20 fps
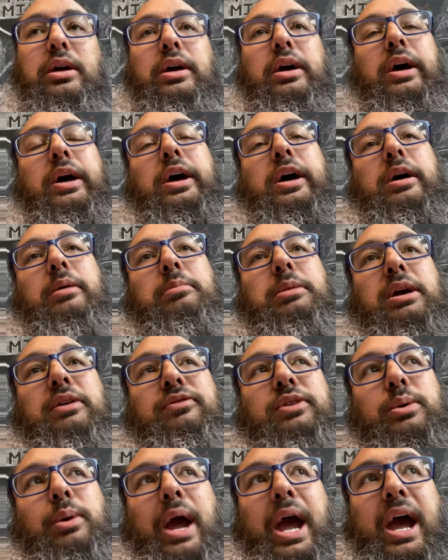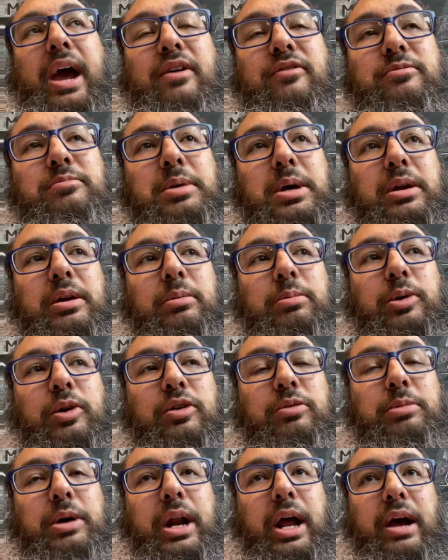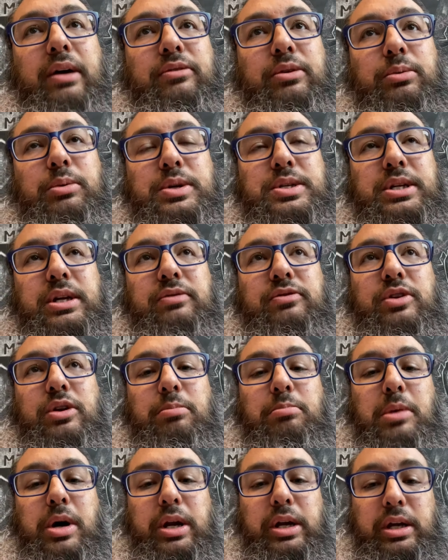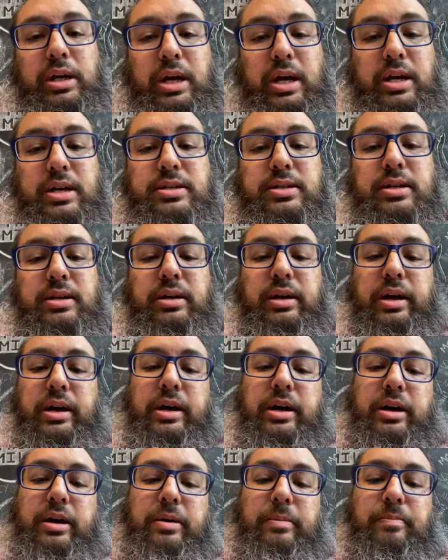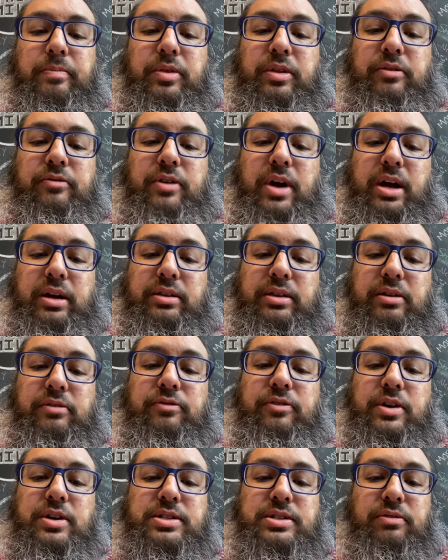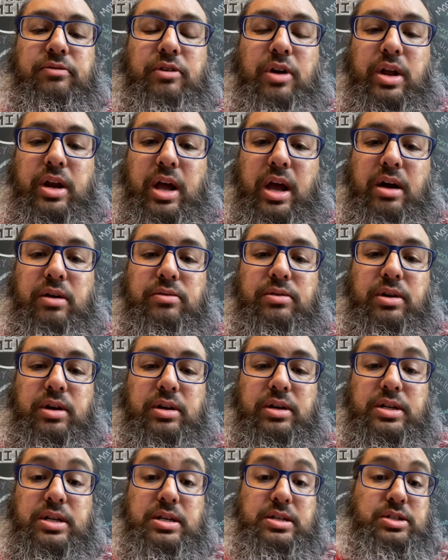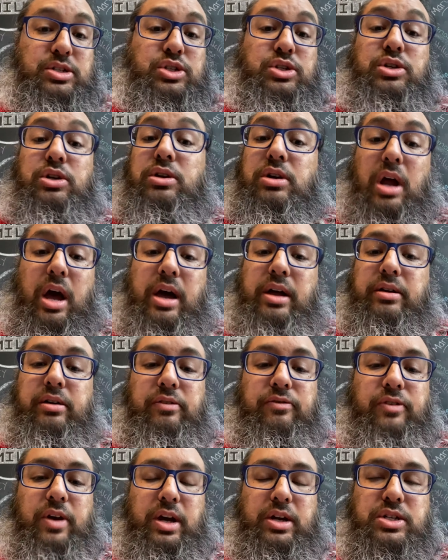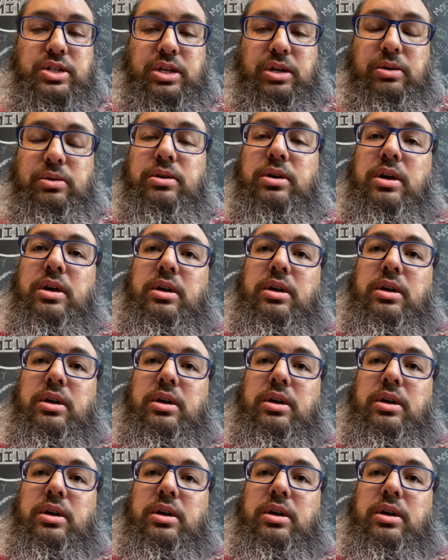If you have been approved but haven't received your money yet, the fact that funds have run out should not affect you.